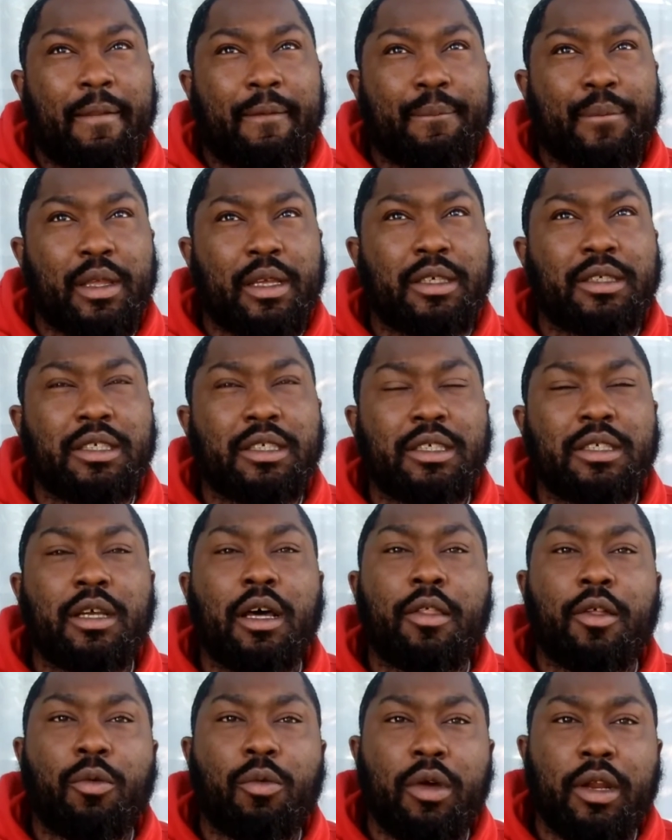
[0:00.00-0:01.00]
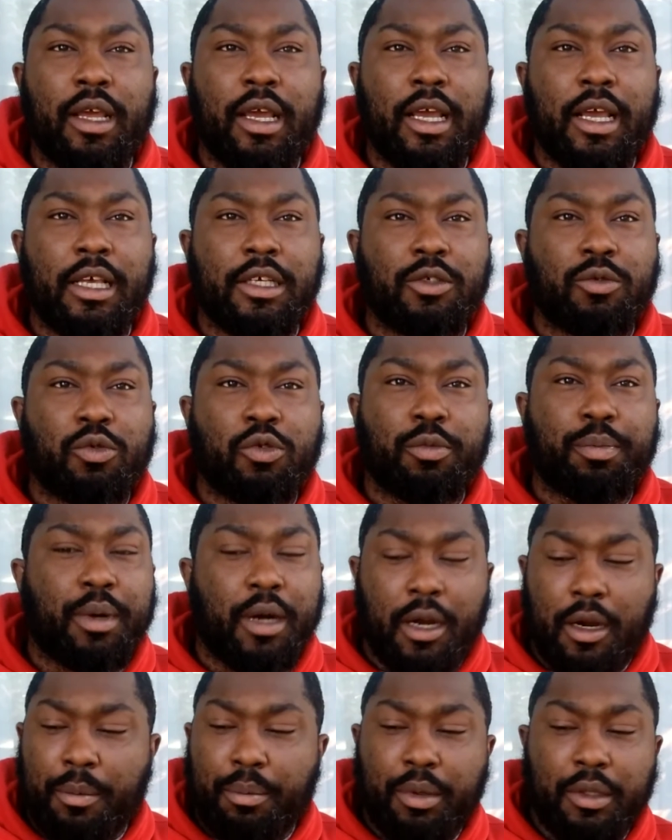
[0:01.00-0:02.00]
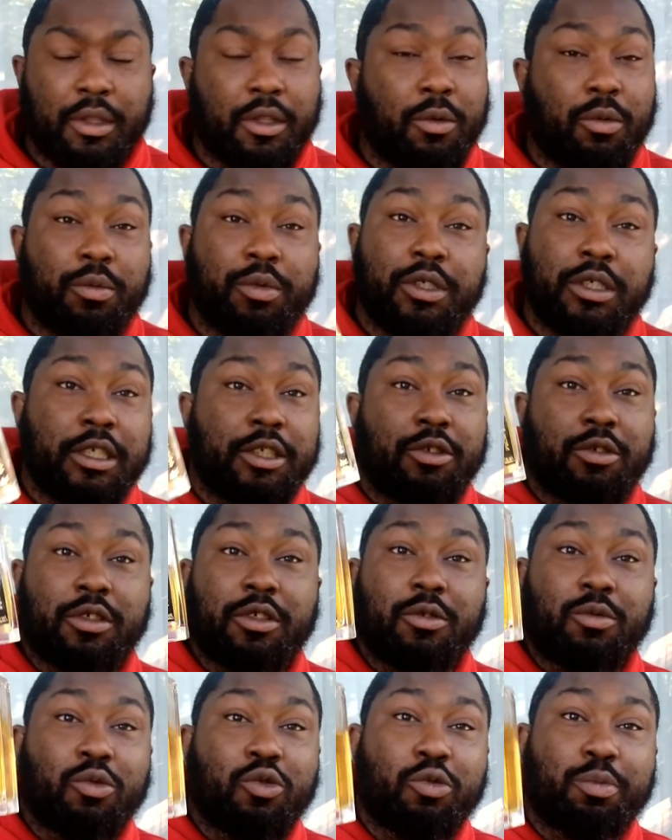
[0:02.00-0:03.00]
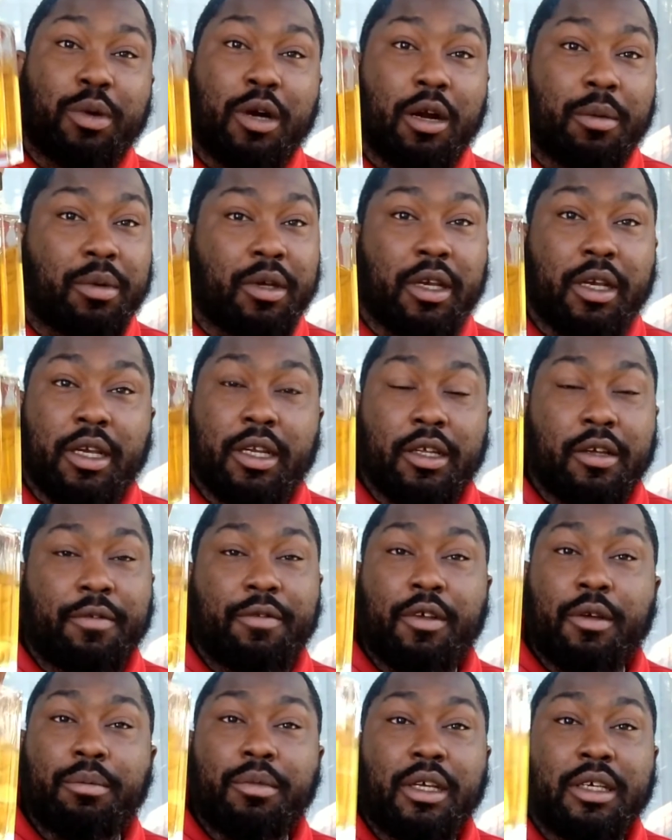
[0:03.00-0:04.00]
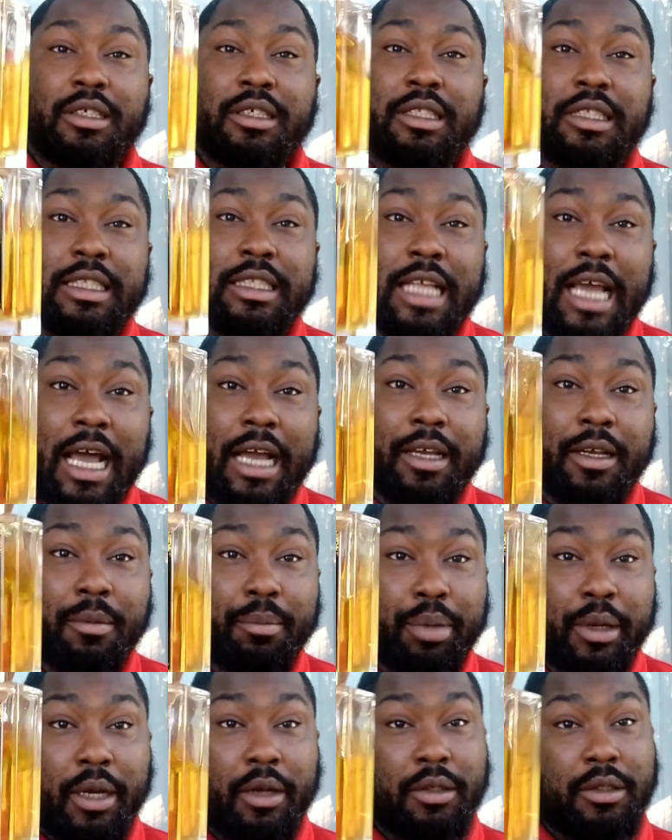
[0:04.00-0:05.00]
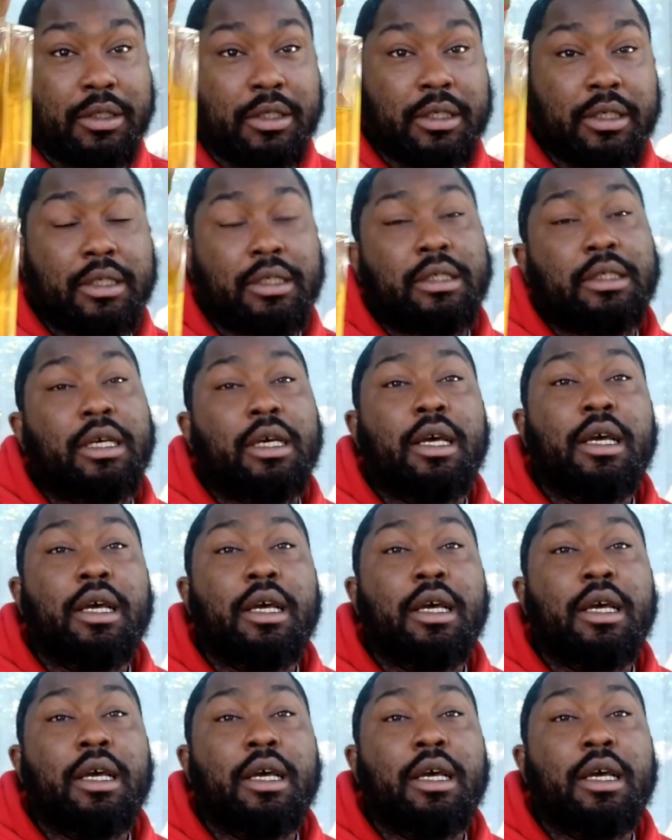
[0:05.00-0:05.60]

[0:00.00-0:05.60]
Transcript: There's another one that has rhubarb, but the citrus and rhubarb in any of them does not compare to this.